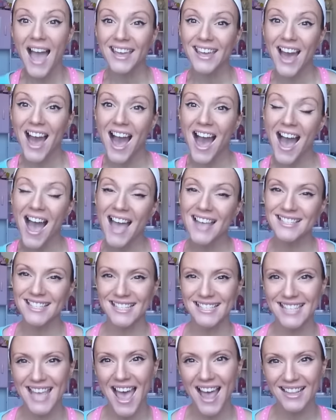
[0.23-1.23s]
Hi
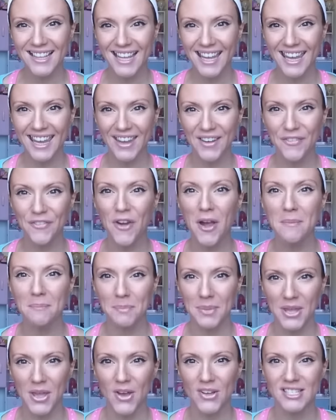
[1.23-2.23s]
guys, it's Elle here
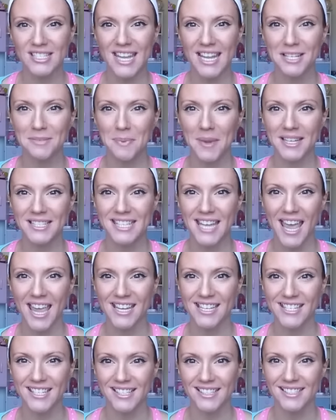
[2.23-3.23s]
from Beyond
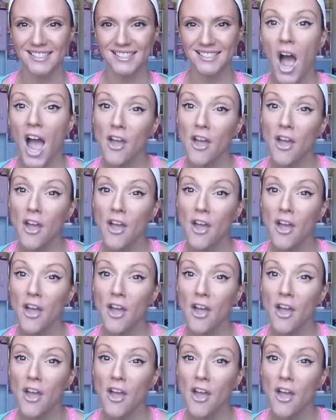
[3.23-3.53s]
Expectations.